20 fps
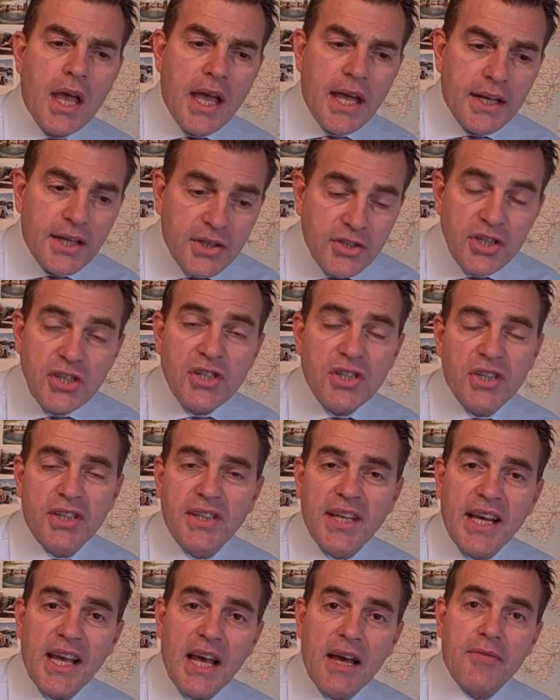In
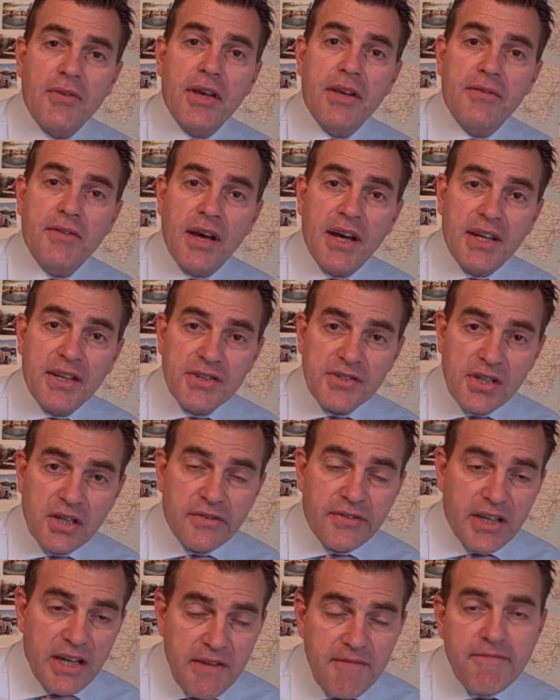addition, they have a
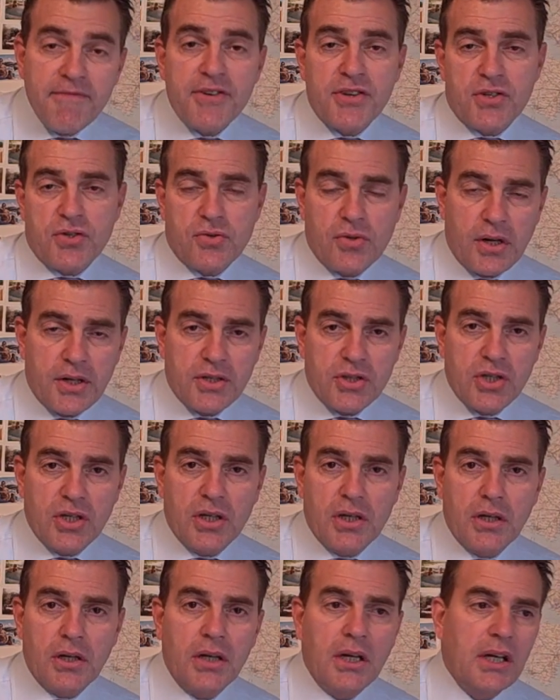sort of an
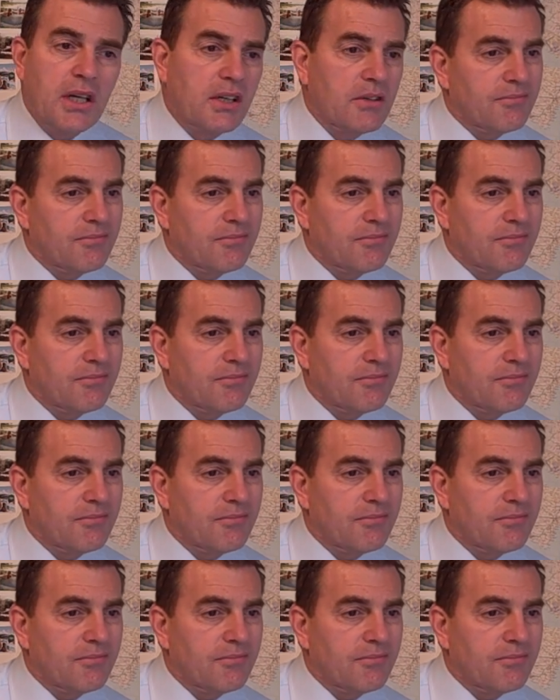infrastructure